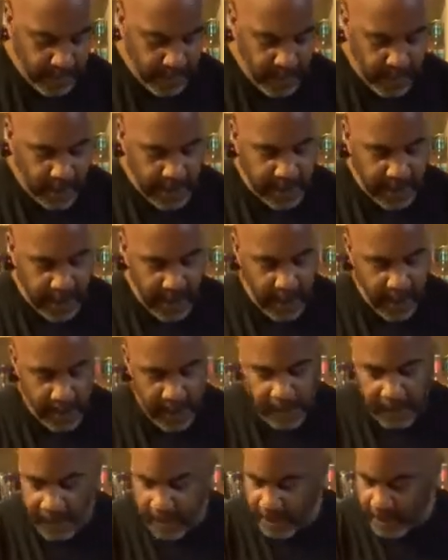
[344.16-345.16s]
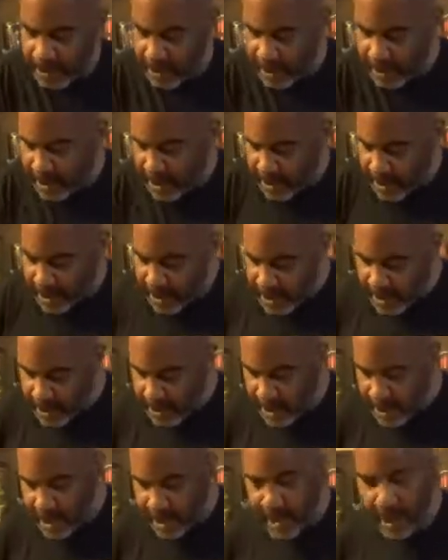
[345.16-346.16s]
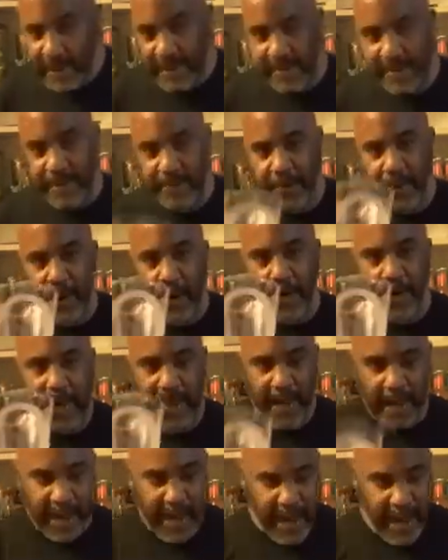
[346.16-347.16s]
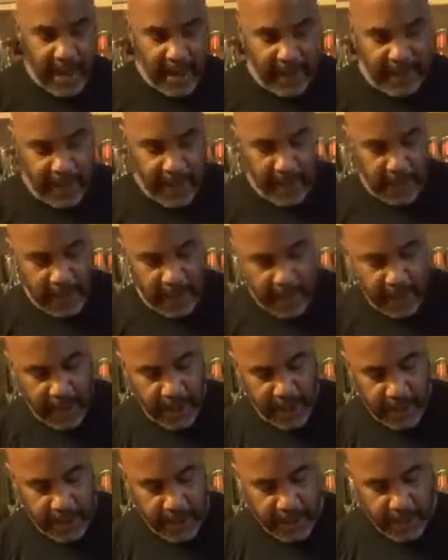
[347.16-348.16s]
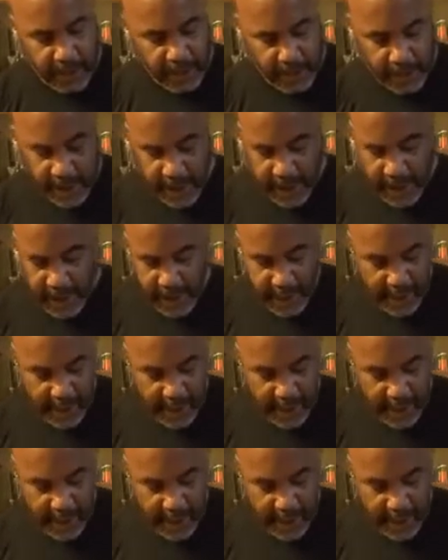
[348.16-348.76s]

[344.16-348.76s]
So, and since we're going to make a lot of it, we're going to use a